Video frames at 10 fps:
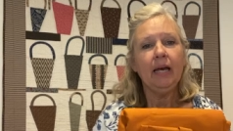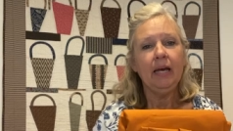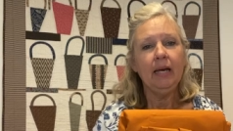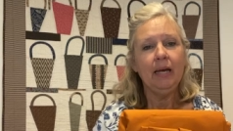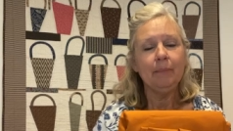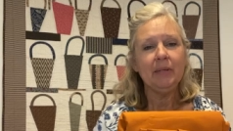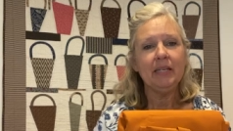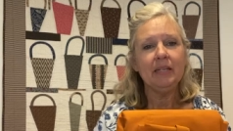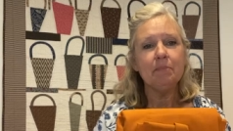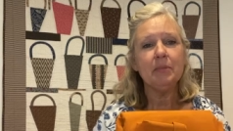Um,
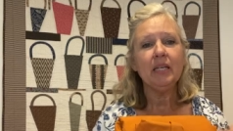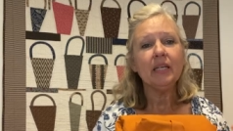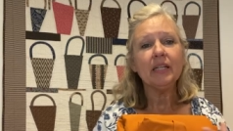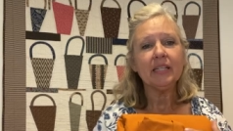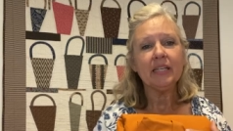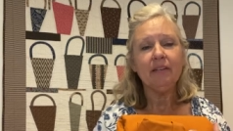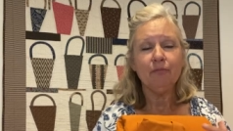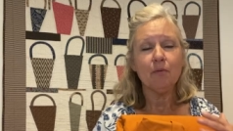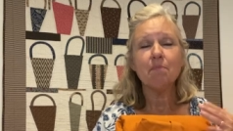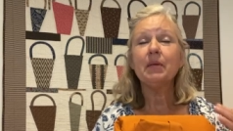it immediately,
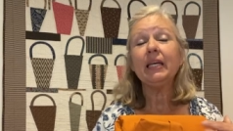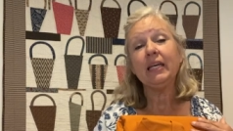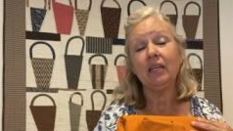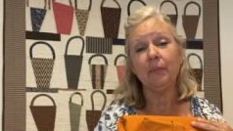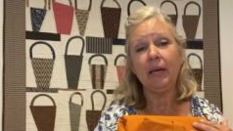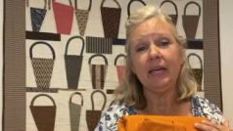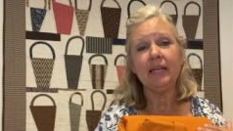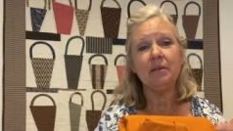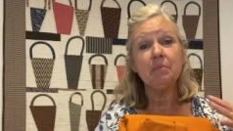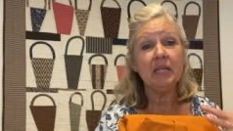for me anyway,
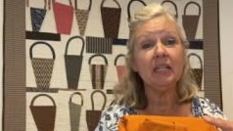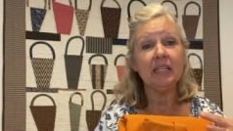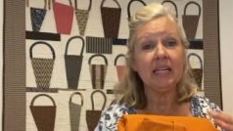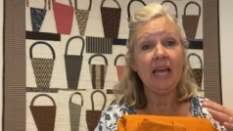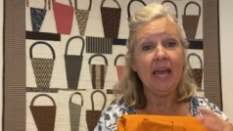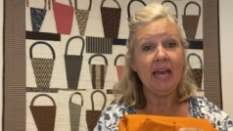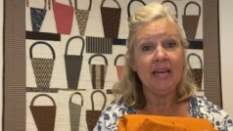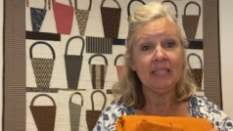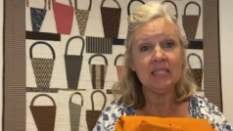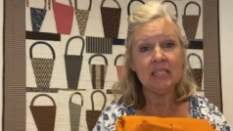it immediately
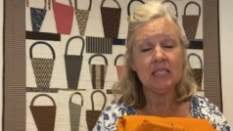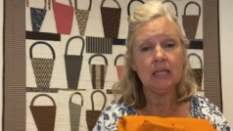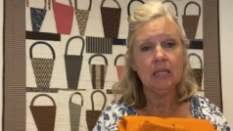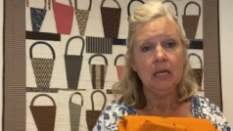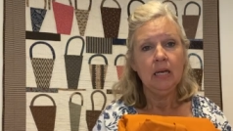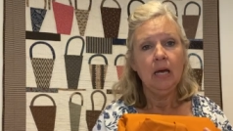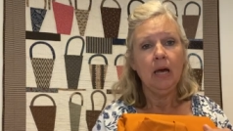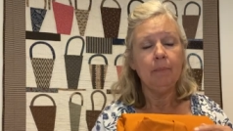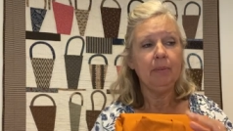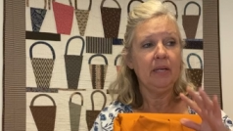adds
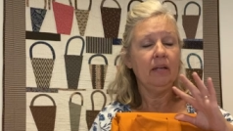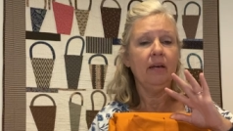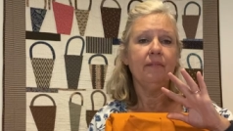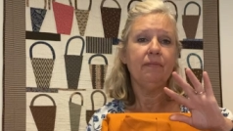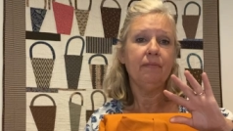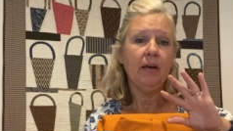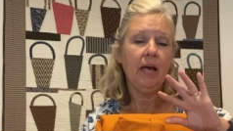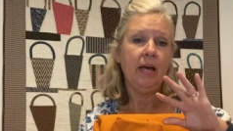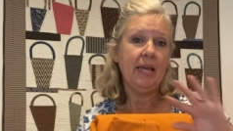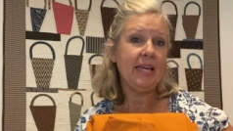a bit of
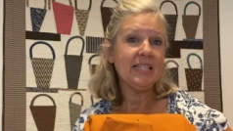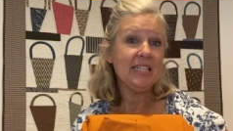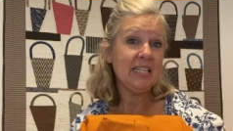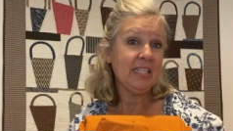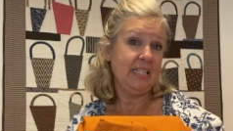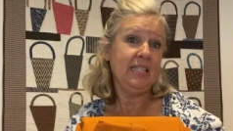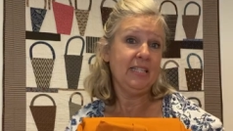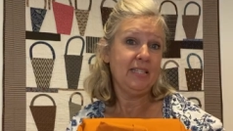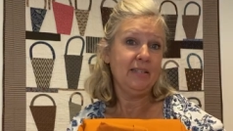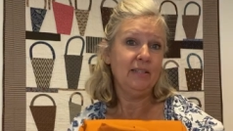uh,
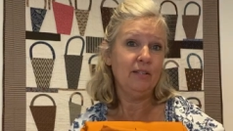antiqueness